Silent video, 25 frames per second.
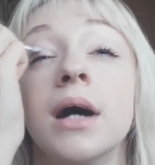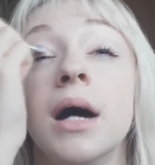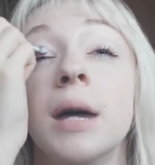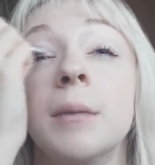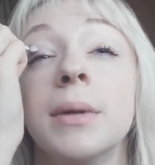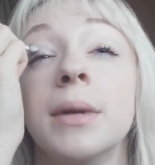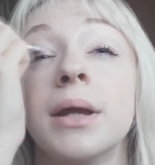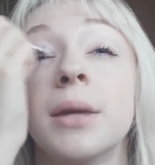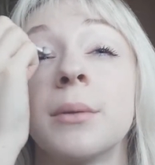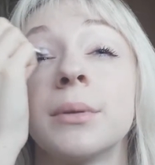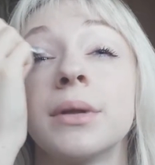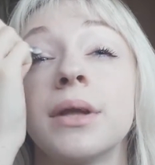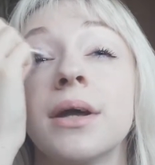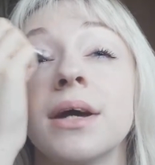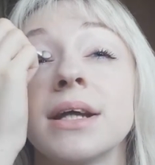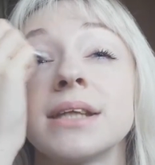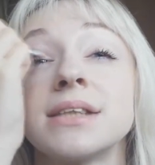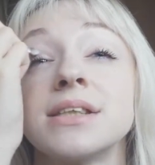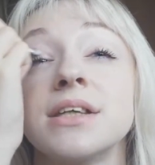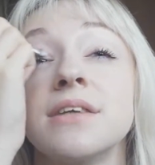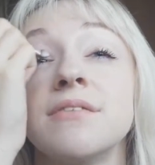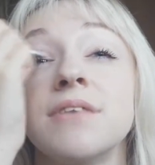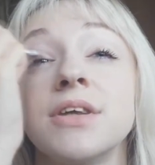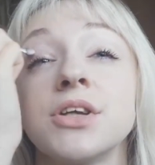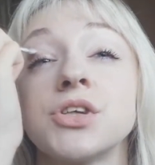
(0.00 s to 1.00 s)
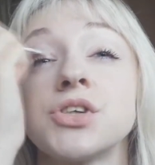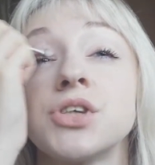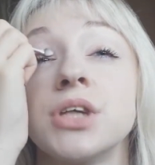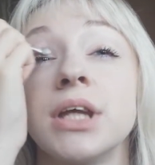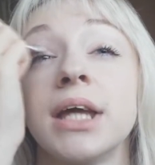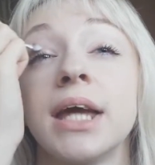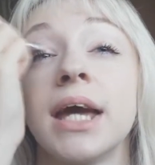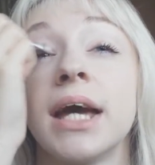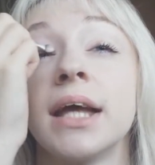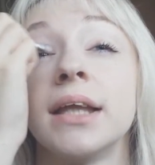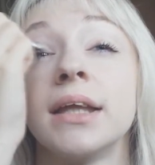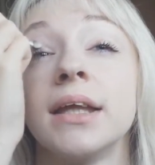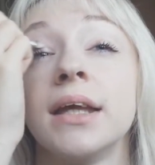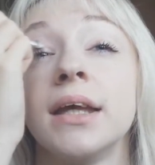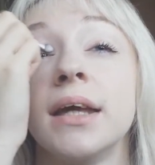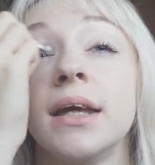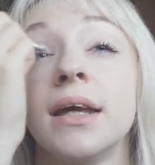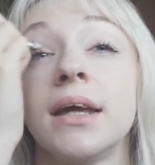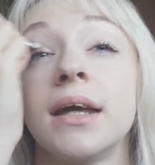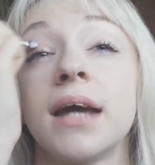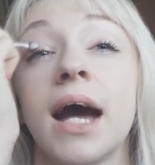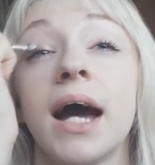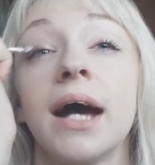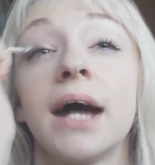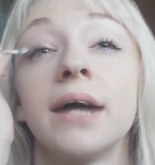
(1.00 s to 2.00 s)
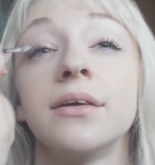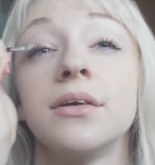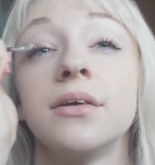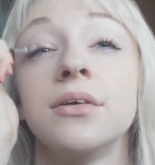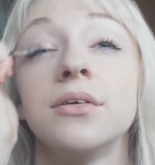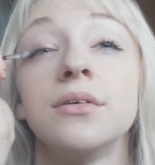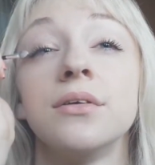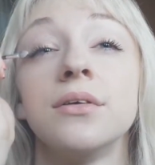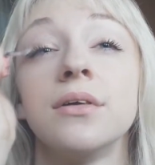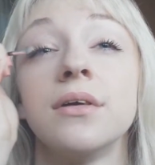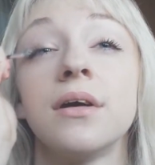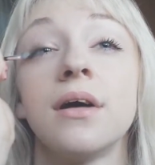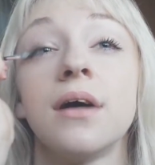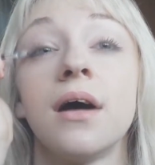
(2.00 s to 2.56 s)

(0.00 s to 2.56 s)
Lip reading: I mean, I would like to eventually get the Canon